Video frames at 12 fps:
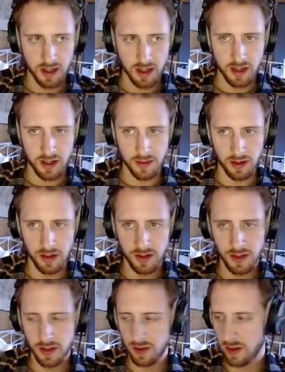To be honest
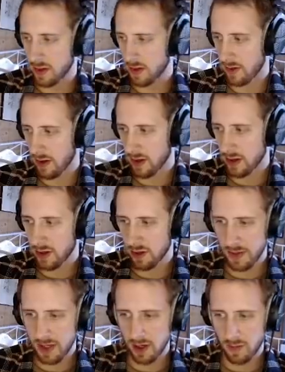with you, there aren't too
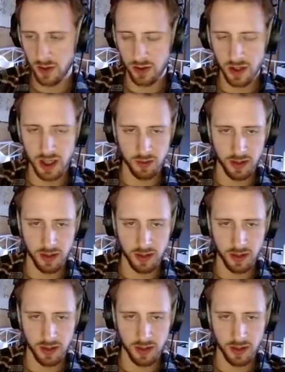many opportunities